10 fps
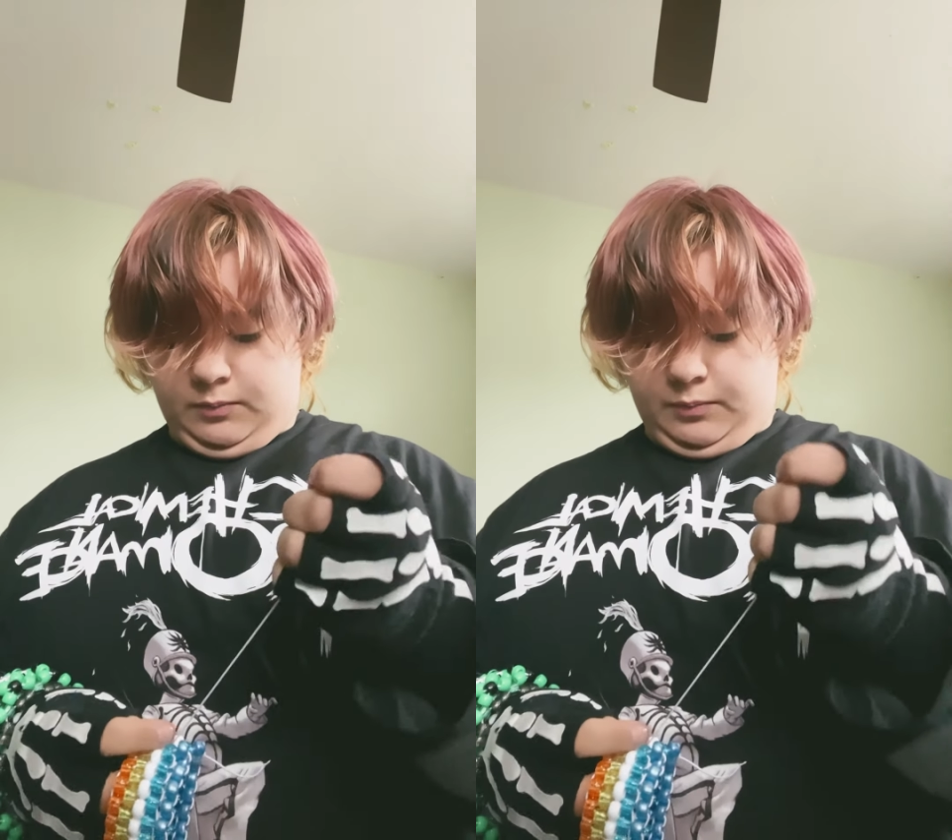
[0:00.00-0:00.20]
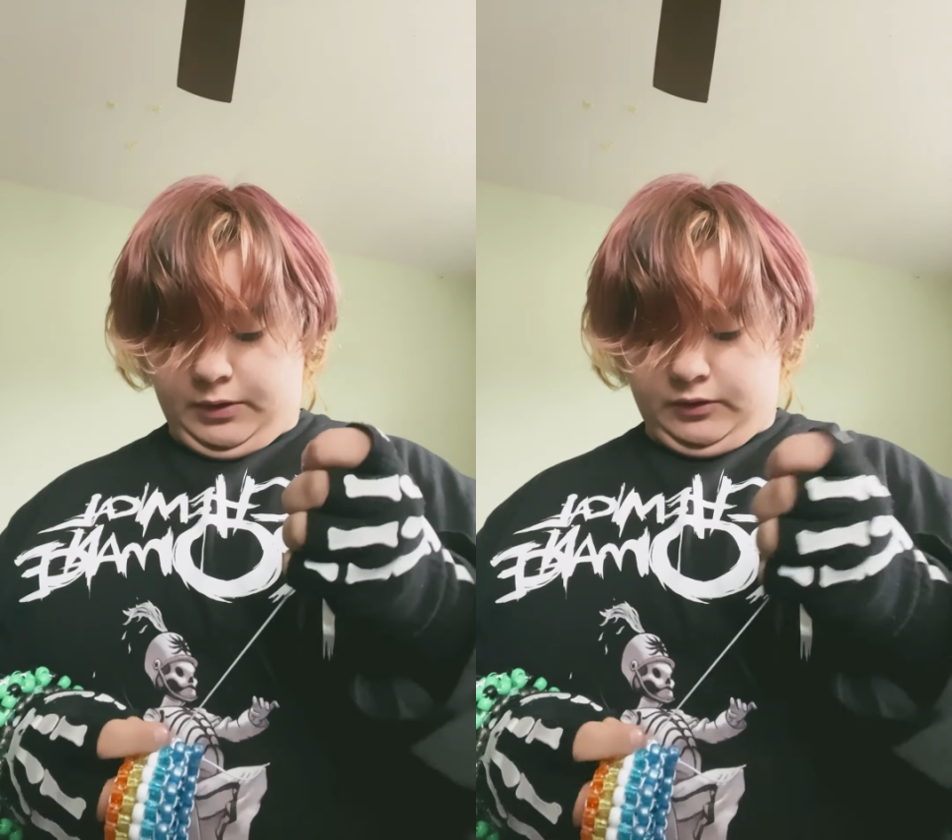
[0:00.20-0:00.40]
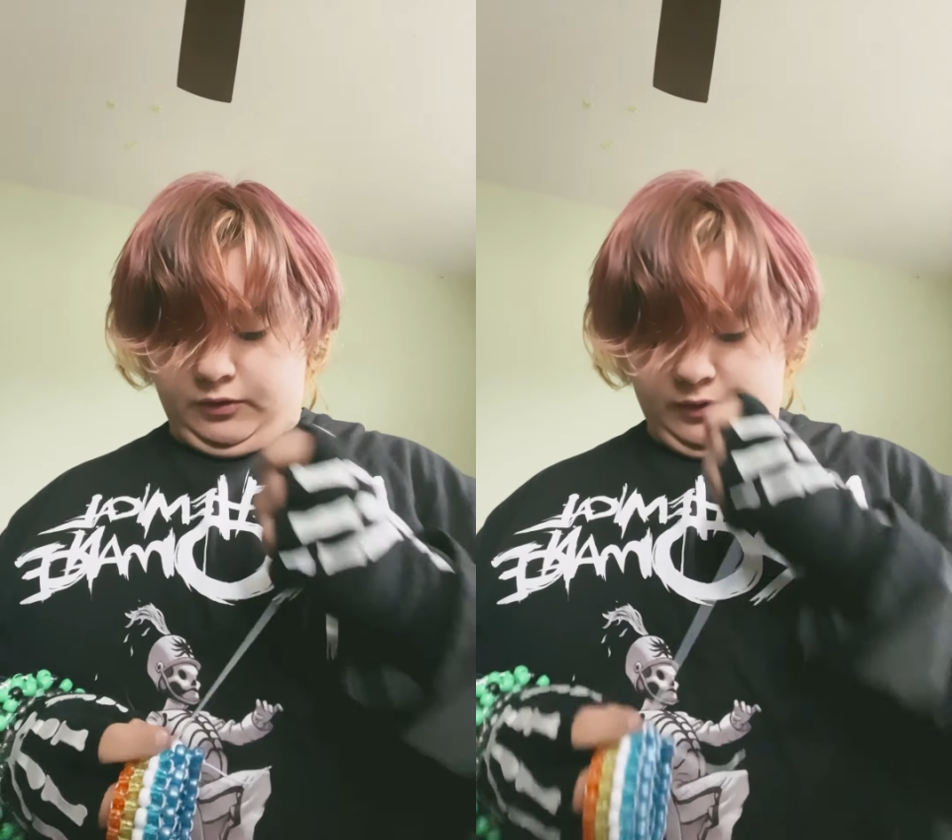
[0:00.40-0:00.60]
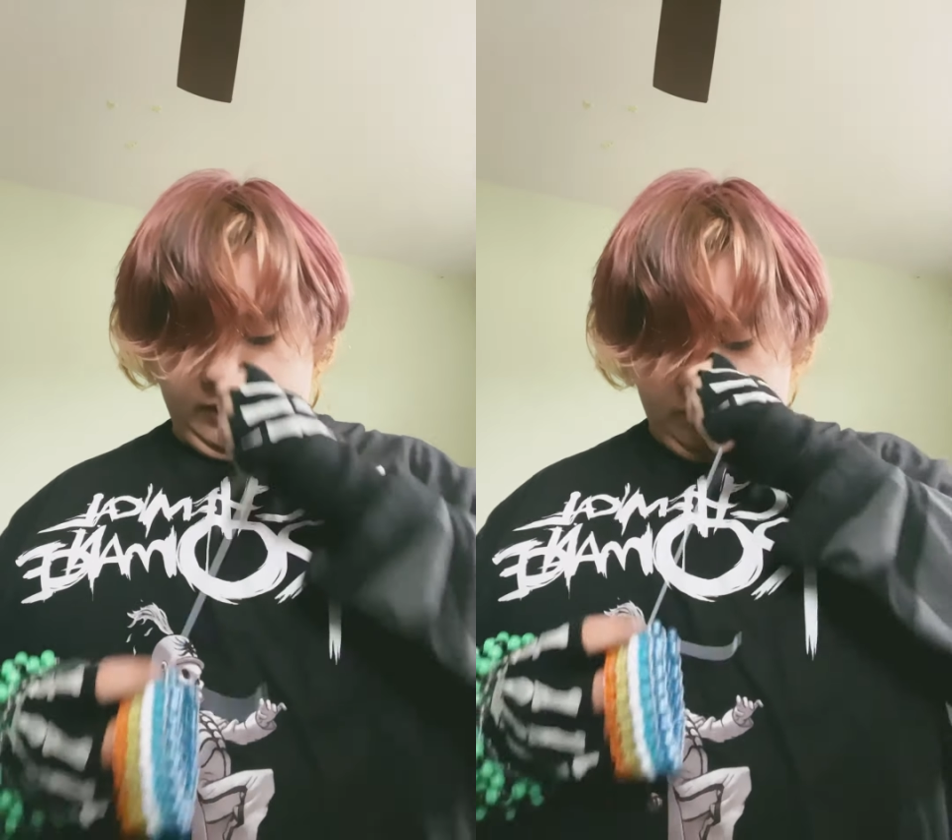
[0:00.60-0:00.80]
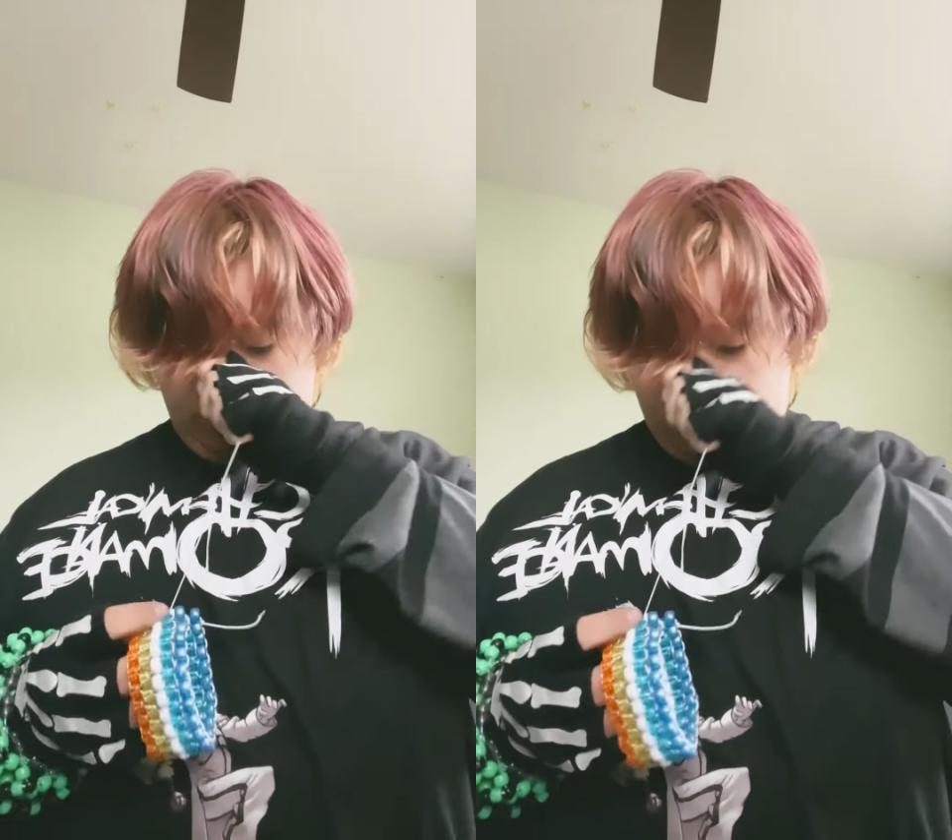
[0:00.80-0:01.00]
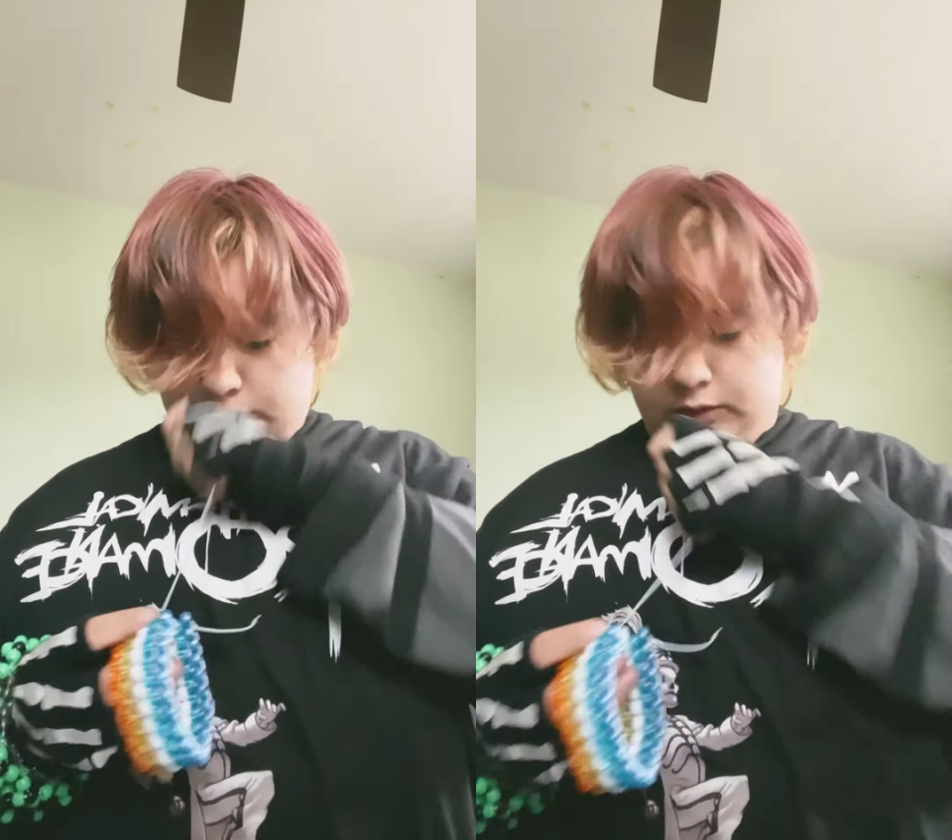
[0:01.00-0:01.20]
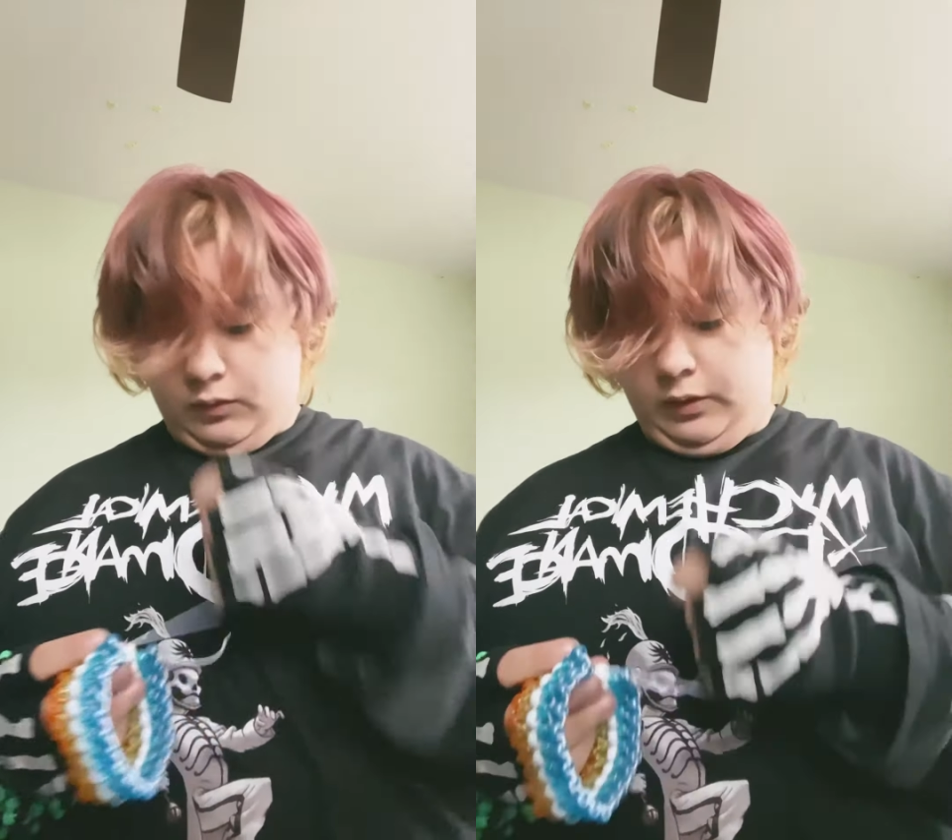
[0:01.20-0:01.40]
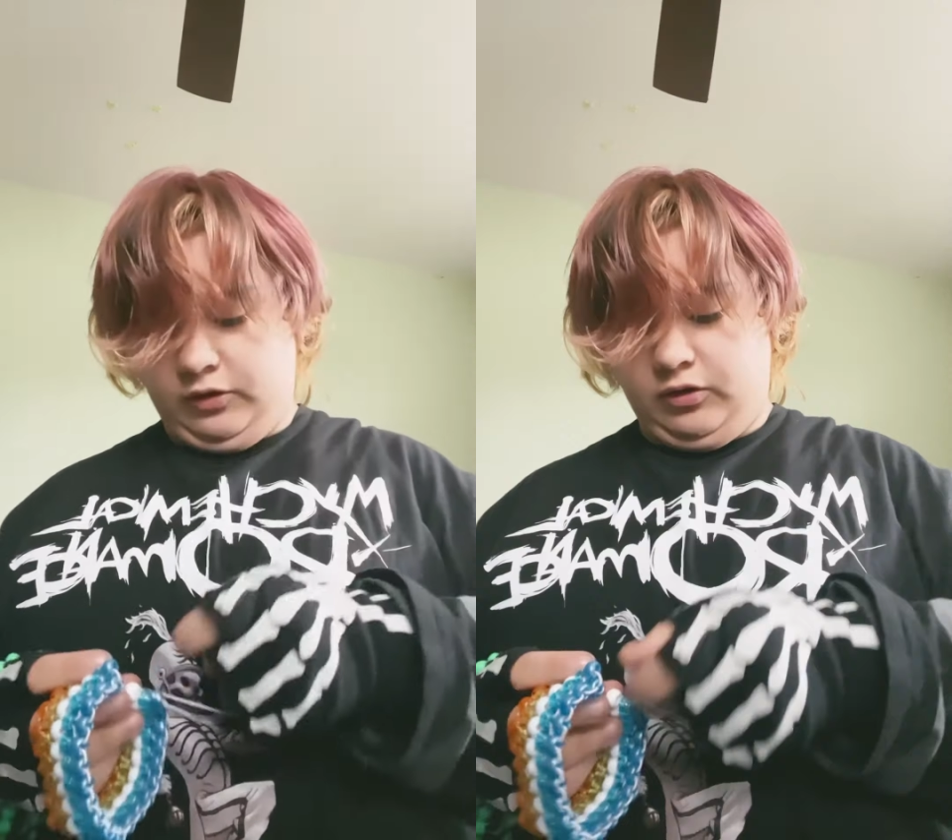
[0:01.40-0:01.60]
But for this one, well